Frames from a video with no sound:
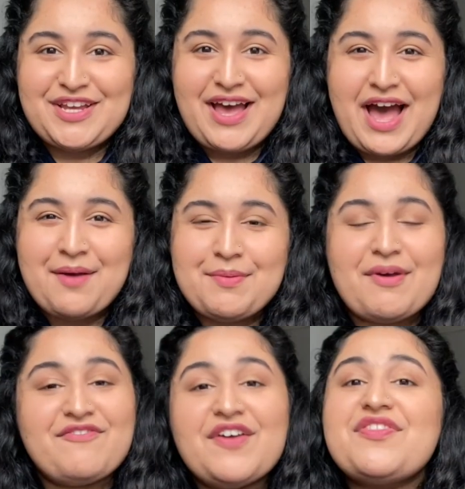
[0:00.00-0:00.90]
I'm in my
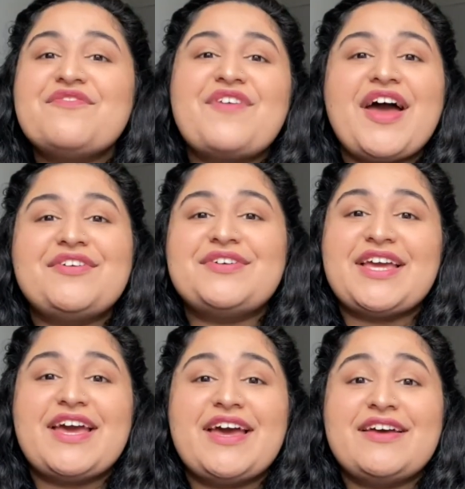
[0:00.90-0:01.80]
5th and final
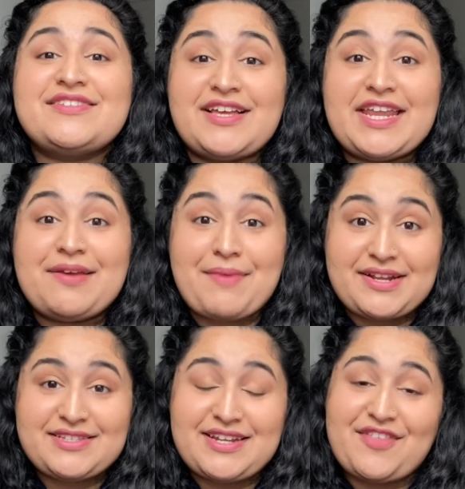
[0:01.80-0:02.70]
year studying medicine
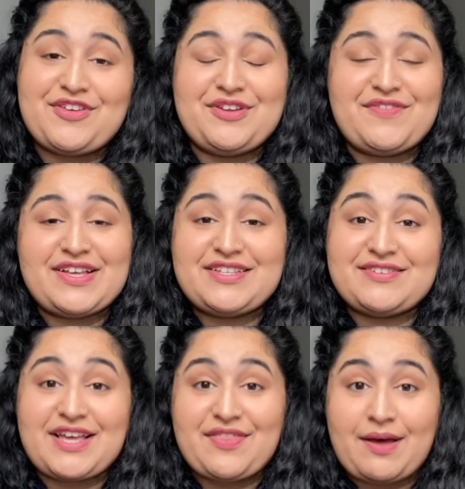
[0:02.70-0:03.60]
at the University of
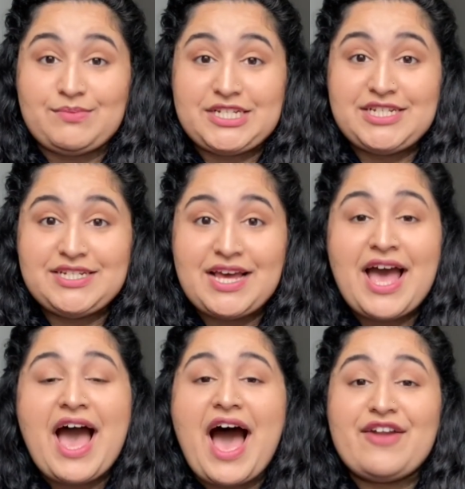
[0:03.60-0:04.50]
Southampton,
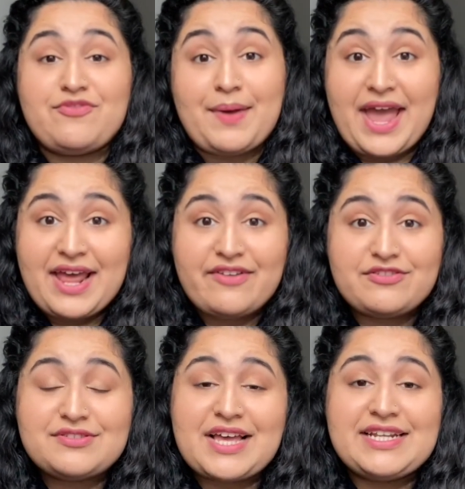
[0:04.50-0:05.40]
and for my A-levels
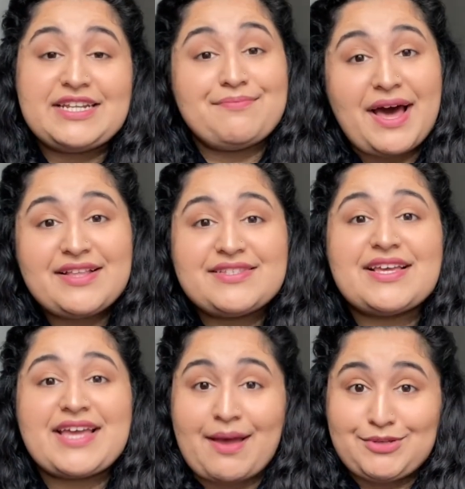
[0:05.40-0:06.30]
I did maths,
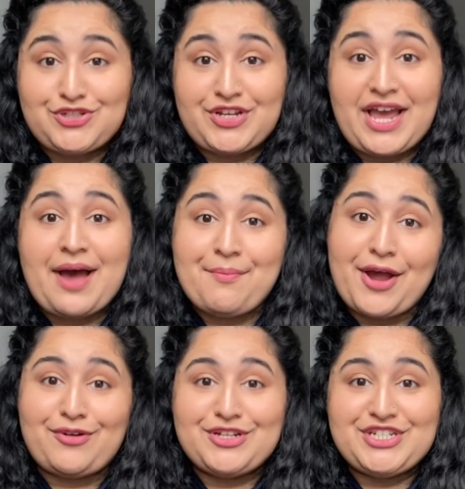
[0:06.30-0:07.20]
chemistry and
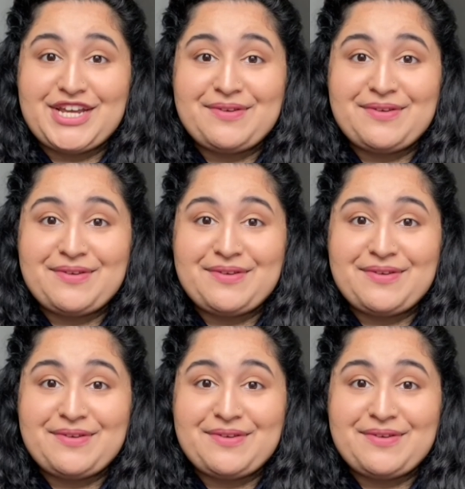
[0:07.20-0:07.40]
biology.